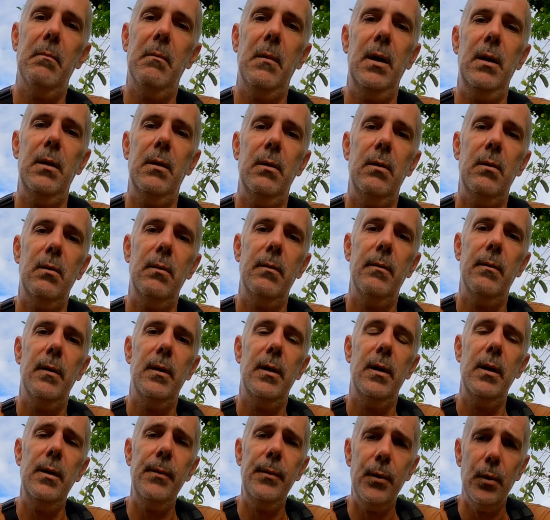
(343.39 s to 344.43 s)
I don't know.
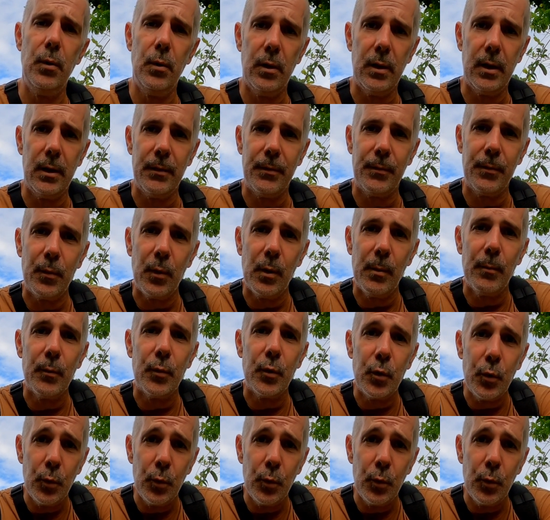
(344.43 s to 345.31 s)
If you are from